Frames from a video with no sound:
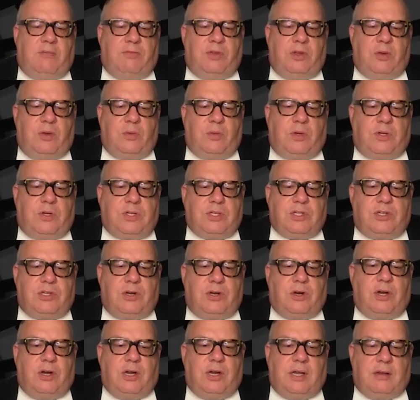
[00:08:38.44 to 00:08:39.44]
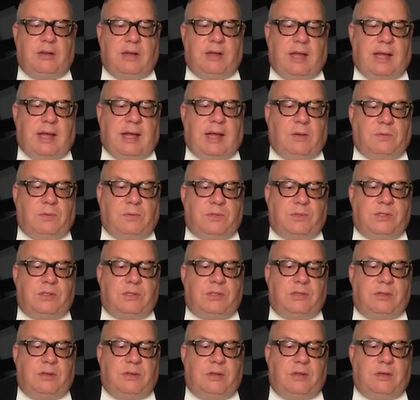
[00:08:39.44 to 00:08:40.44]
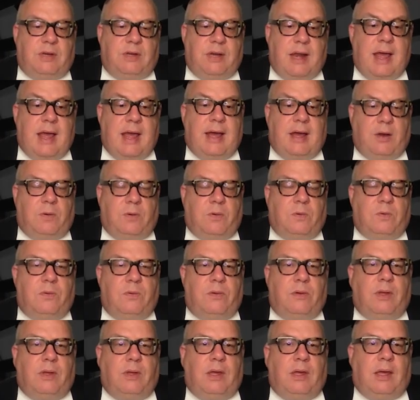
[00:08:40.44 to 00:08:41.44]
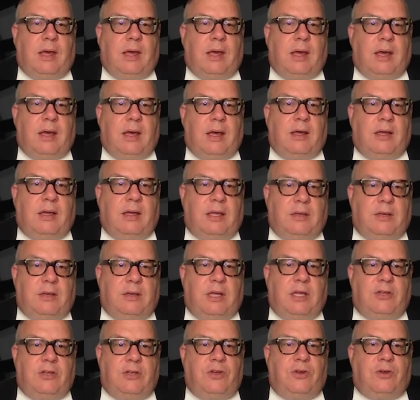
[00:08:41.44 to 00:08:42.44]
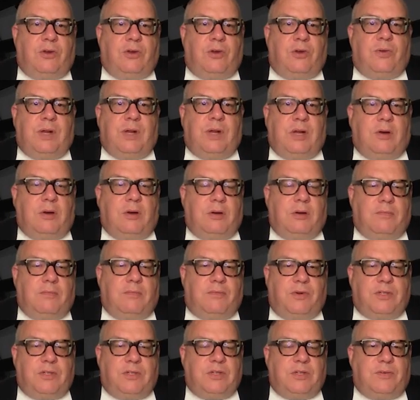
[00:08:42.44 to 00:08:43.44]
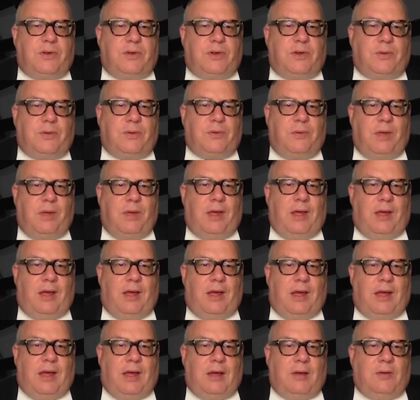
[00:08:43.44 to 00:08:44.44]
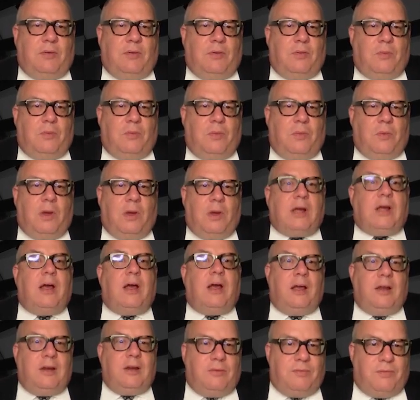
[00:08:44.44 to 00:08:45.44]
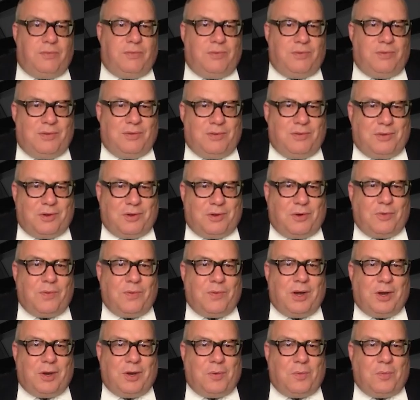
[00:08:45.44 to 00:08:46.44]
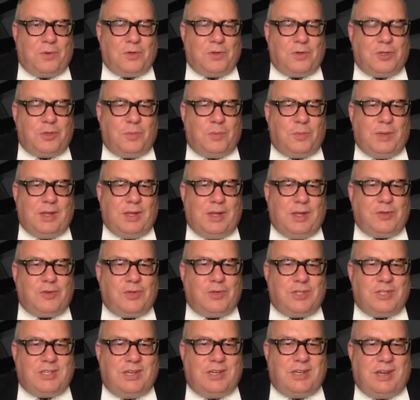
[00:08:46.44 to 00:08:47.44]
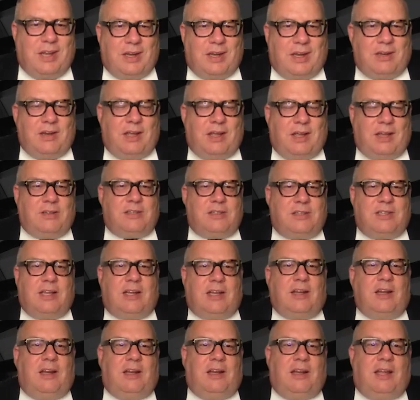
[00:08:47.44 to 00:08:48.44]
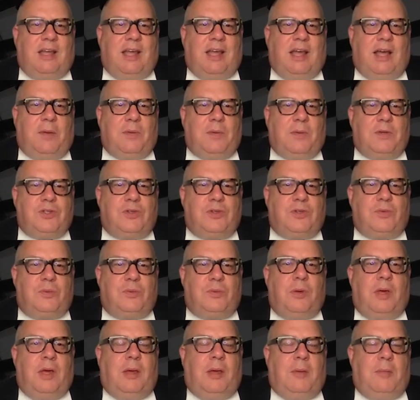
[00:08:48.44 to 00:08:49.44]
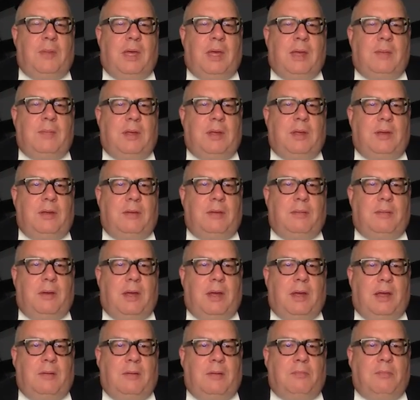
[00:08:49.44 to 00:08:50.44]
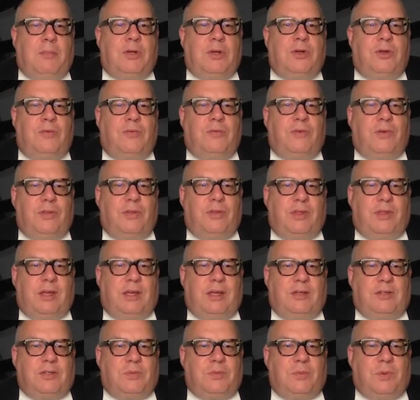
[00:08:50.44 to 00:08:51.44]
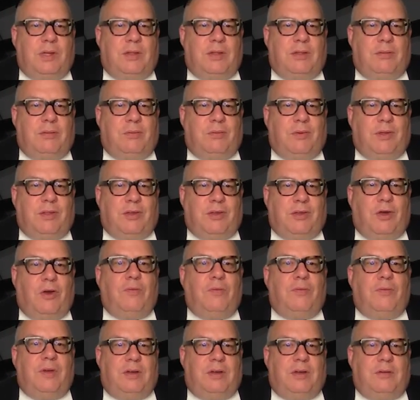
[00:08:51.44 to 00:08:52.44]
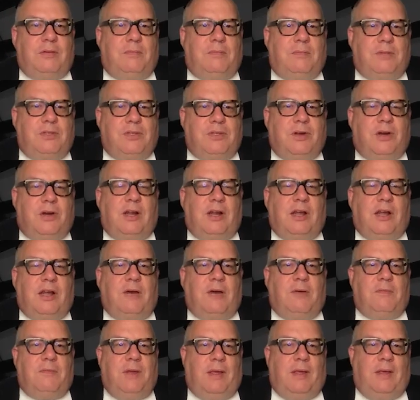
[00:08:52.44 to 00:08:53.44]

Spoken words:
you were starting out now in your career, first of all, what kind of career would you be interested in? And secondly, how would you maybe maneuver things with COVID starting out?